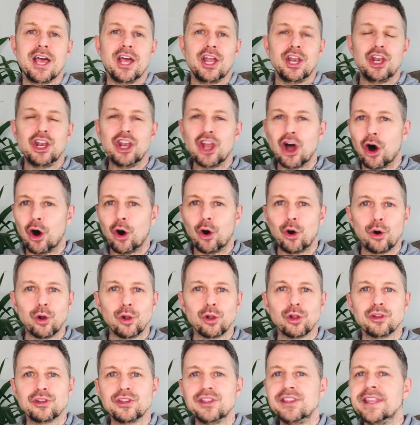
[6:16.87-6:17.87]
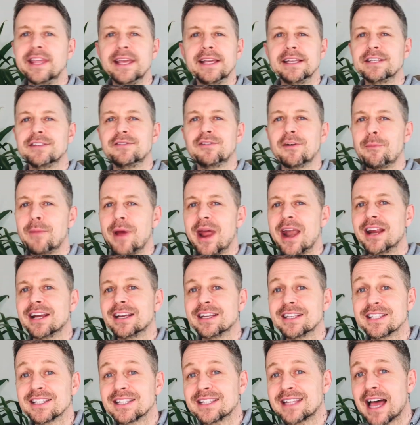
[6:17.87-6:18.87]
Not all Native
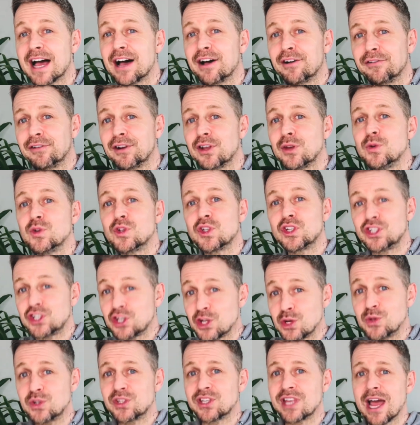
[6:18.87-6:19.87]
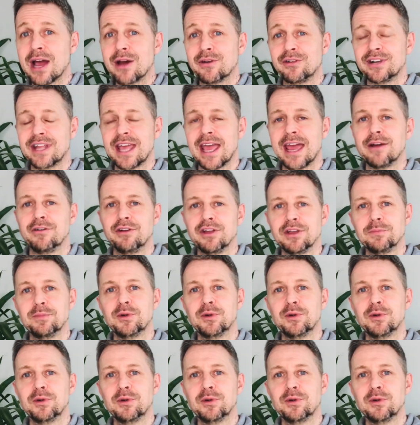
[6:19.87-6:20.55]
American style flutes do sound airy,